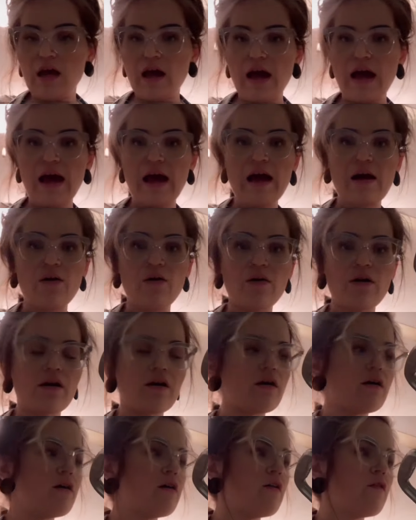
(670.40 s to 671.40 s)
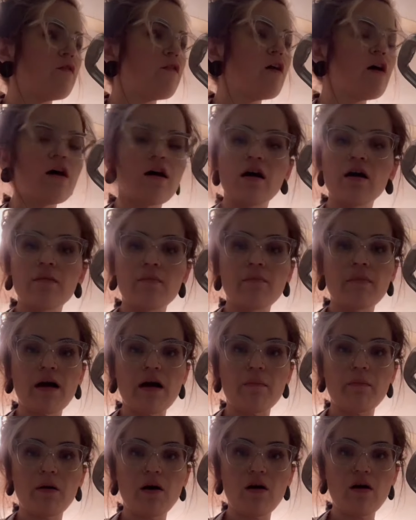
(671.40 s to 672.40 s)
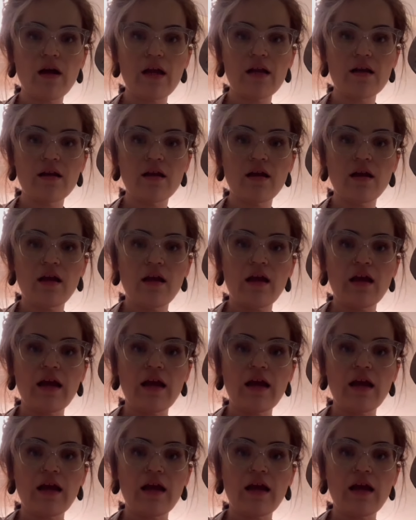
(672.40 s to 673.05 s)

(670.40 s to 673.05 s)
out of my pot.